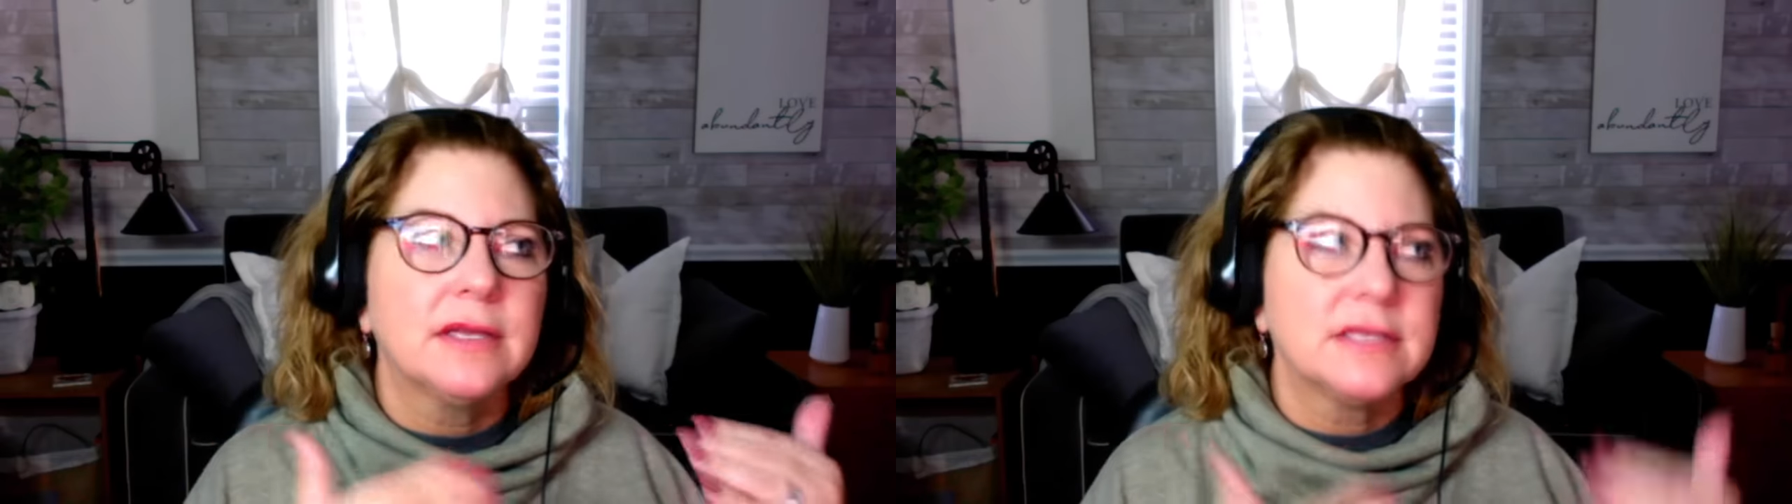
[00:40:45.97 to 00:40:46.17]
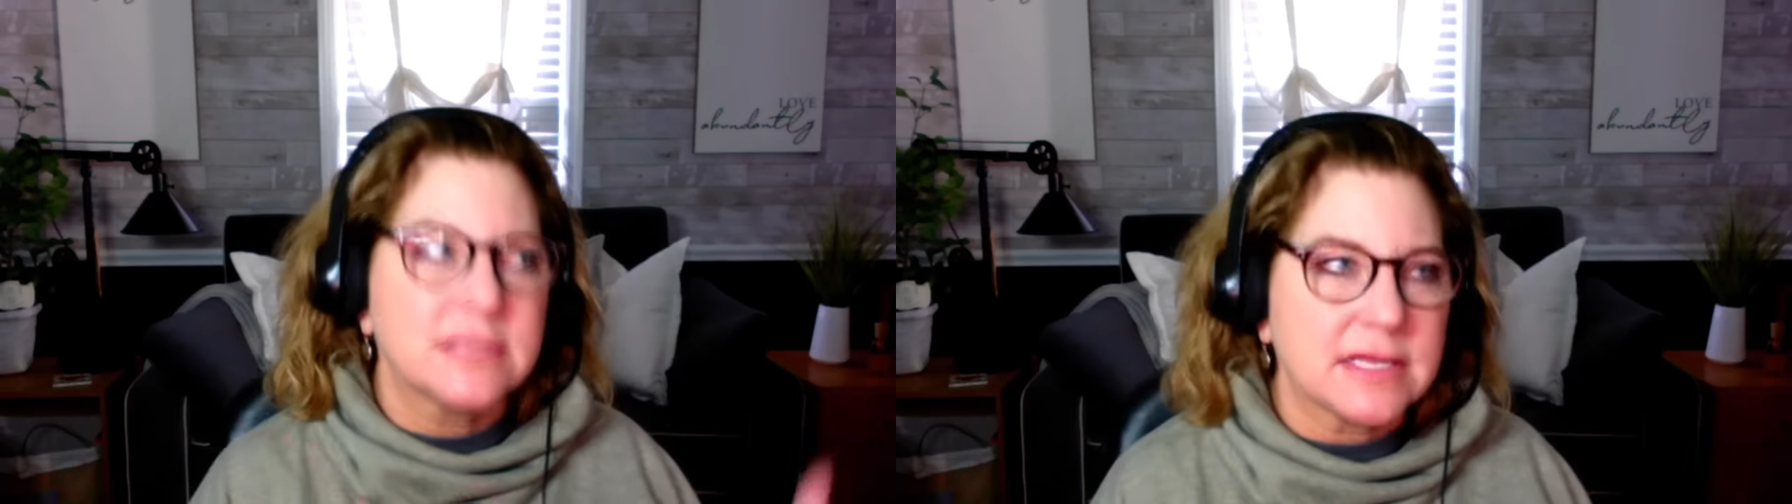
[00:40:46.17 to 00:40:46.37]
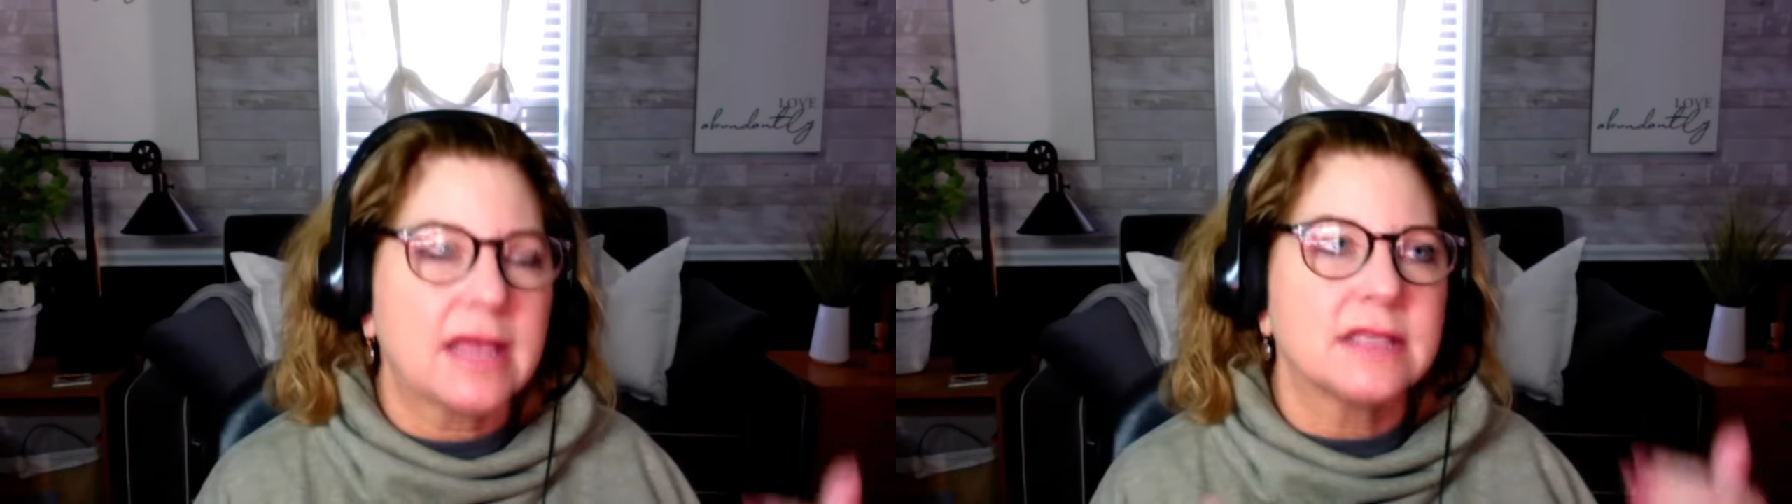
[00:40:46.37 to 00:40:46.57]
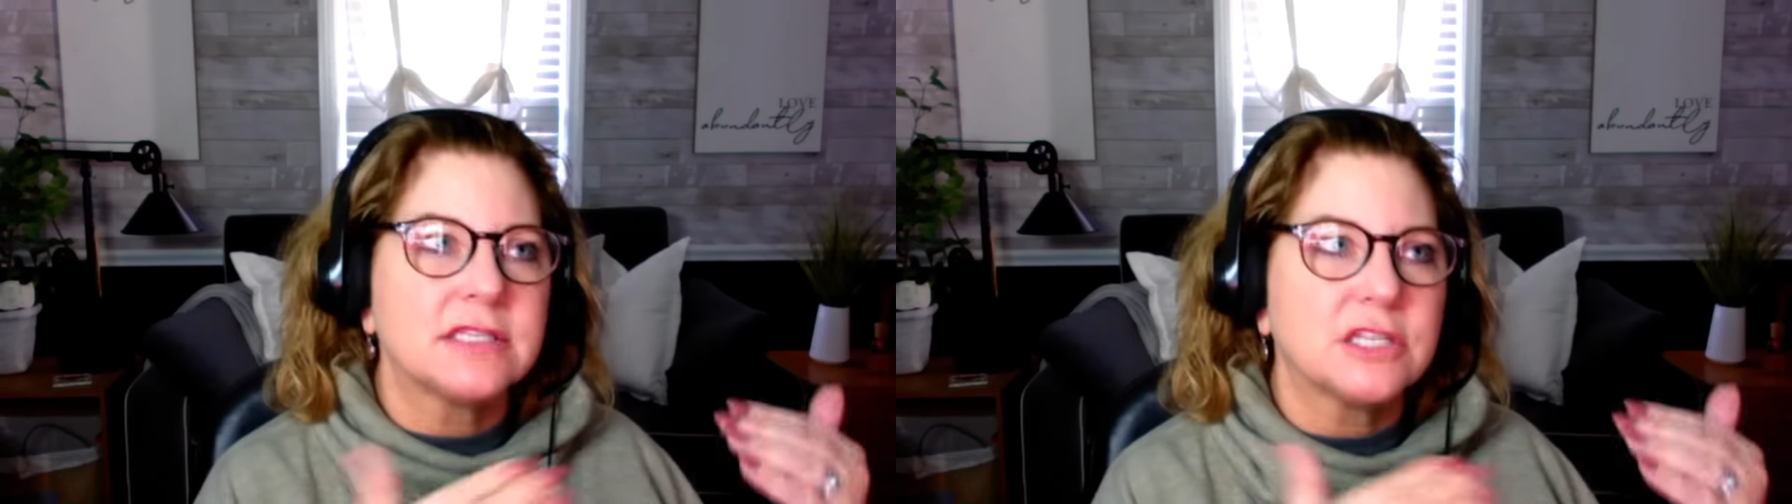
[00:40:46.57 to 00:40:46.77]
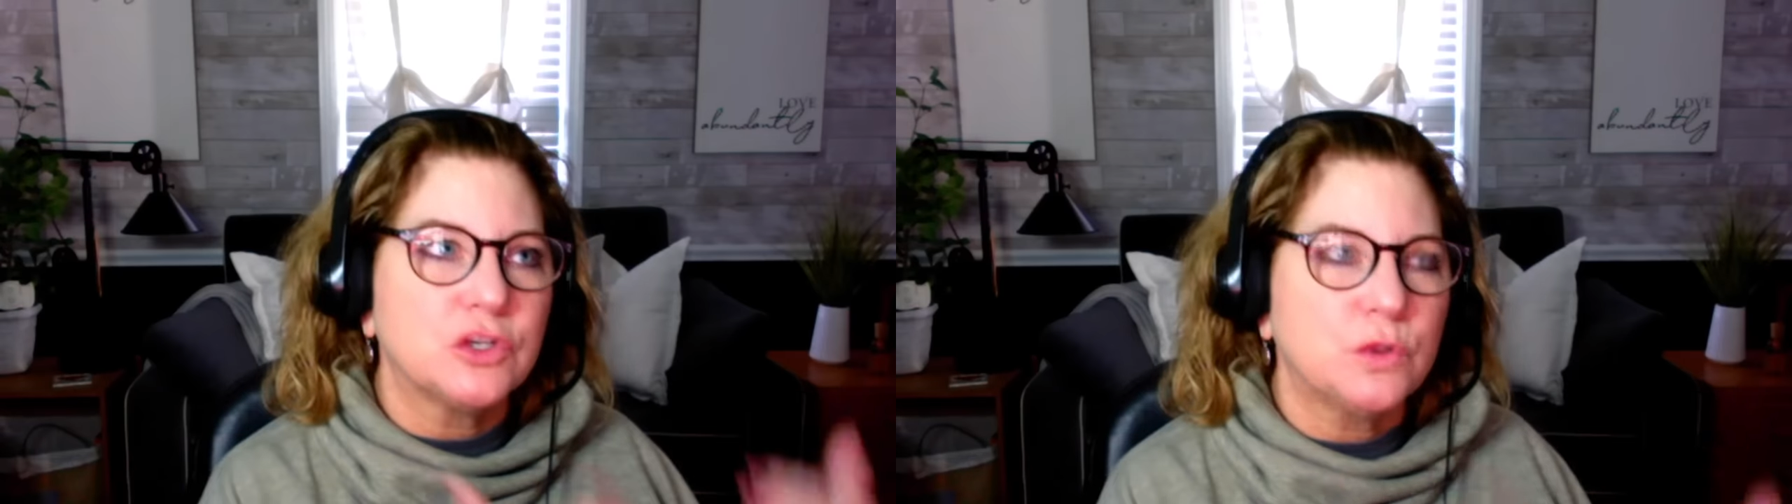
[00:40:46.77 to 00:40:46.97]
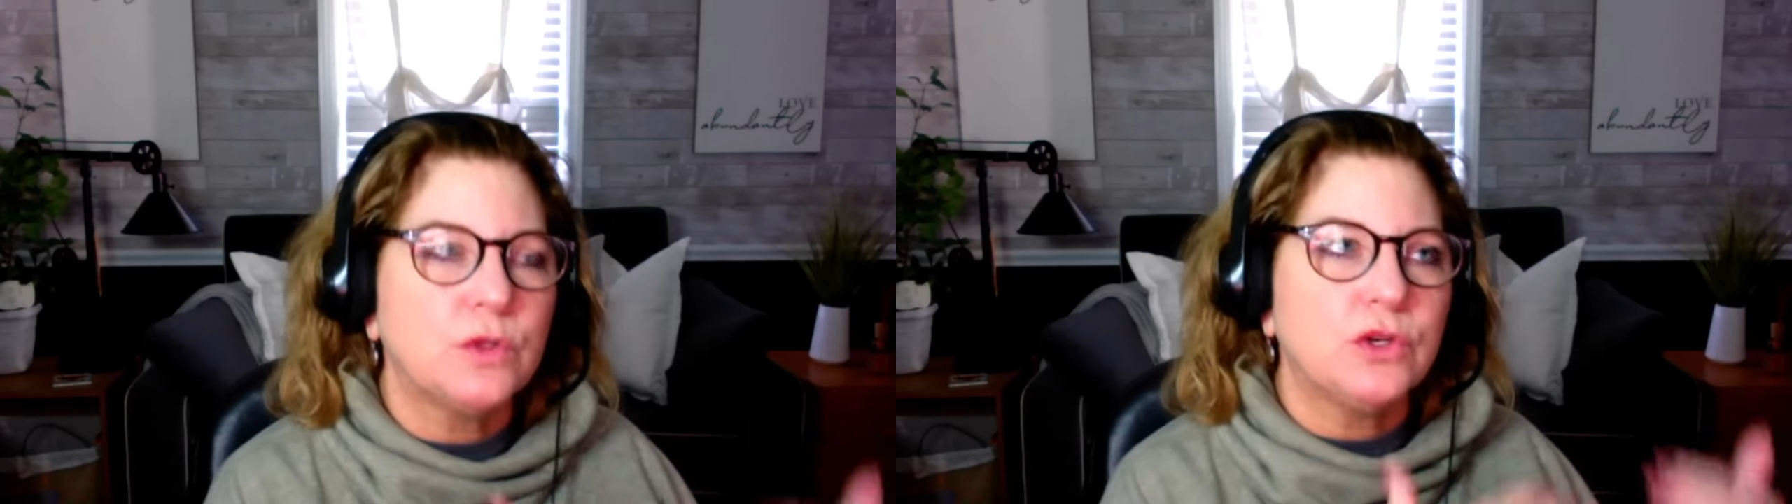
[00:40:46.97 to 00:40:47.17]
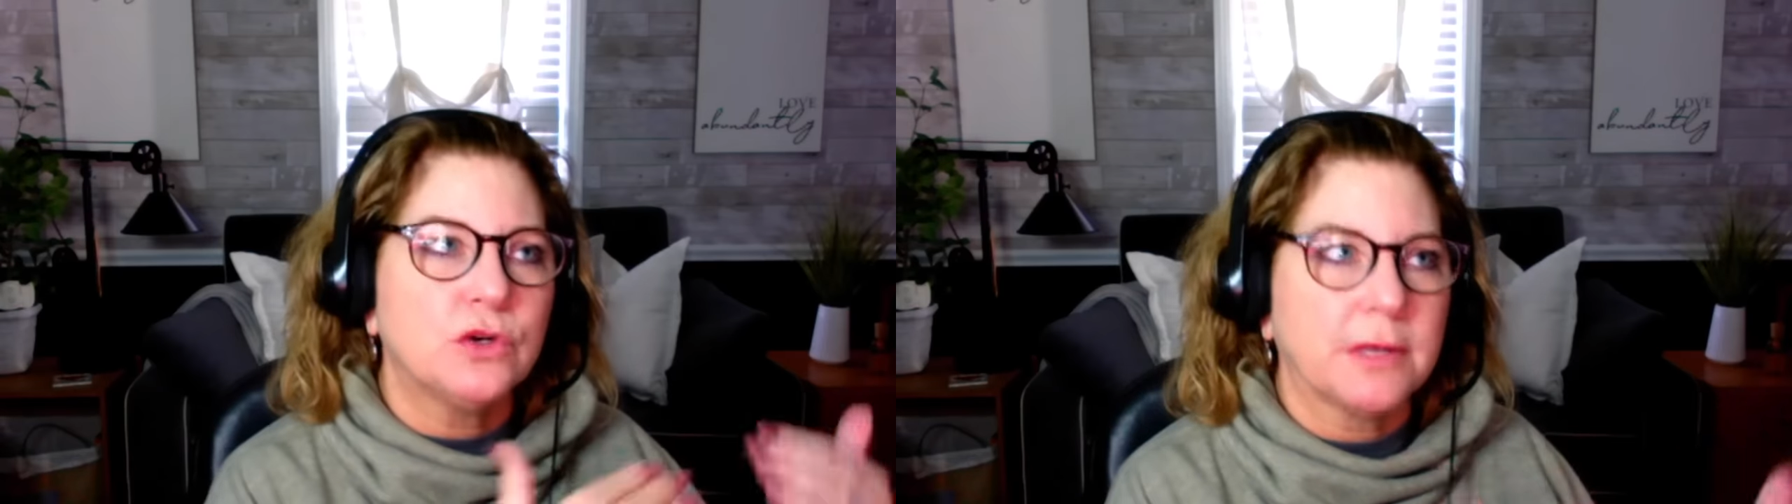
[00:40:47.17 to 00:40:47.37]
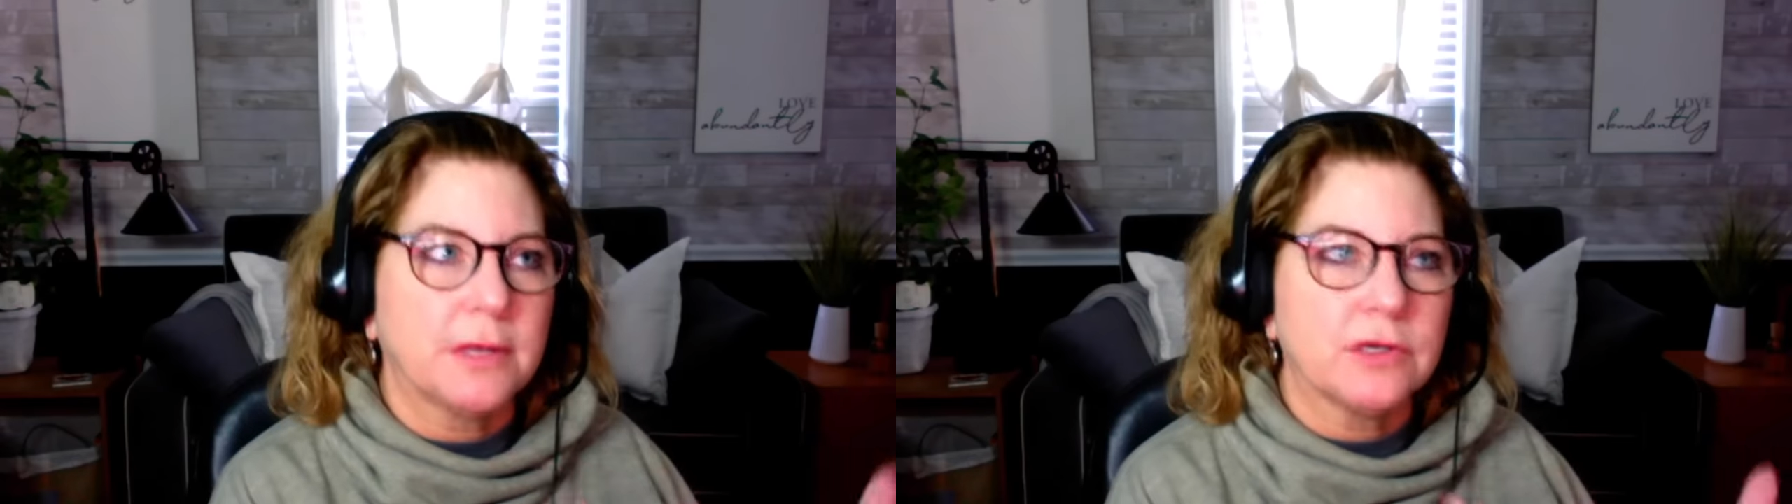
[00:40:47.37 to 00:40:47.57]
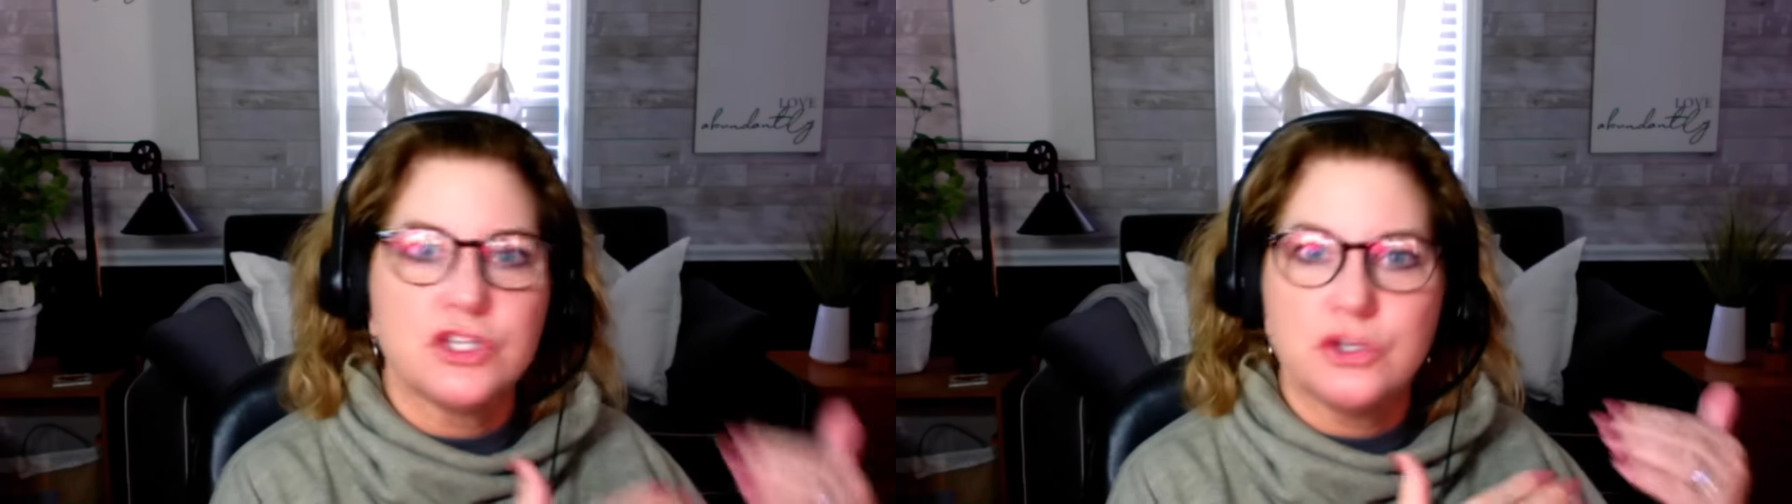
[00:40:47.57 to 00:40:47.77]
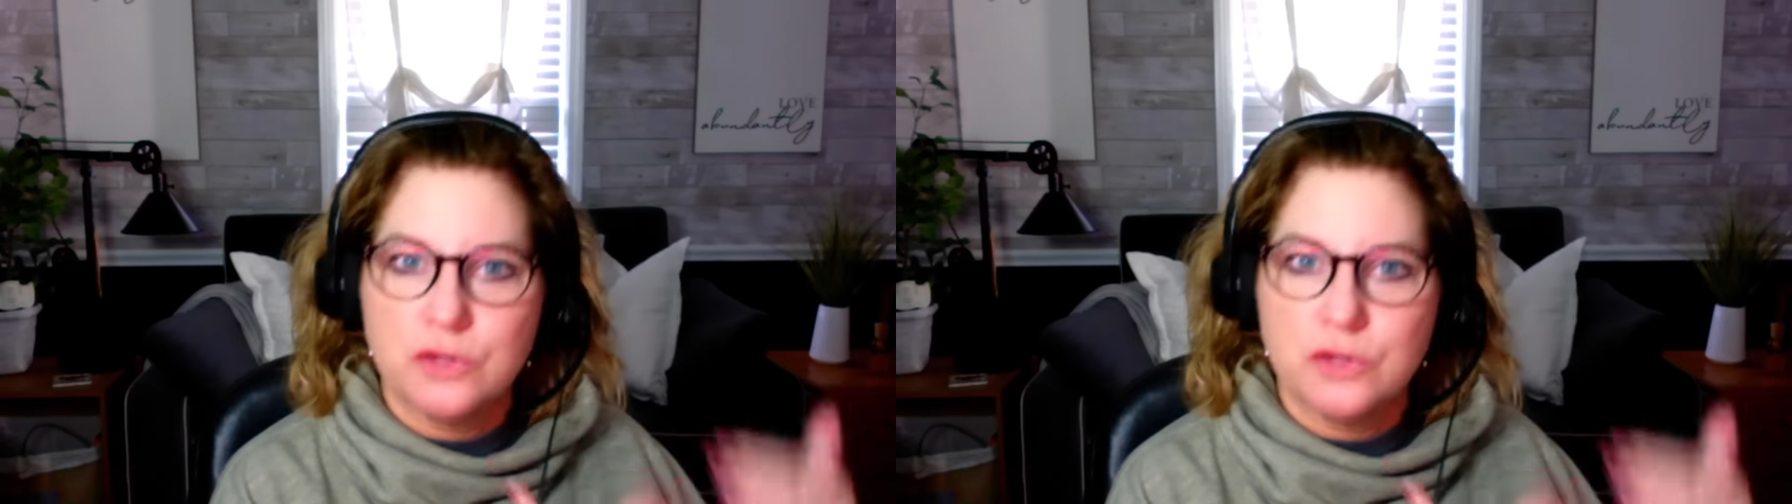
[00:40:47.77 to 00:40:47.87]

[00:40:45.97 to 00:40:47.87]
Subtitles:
says that who you're married to,